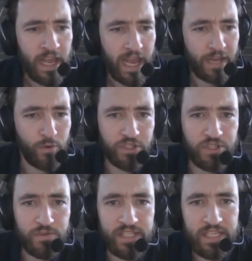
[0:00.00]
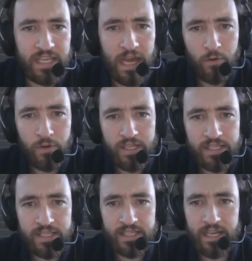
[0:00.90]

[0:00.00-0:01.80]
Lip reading: And what you see now is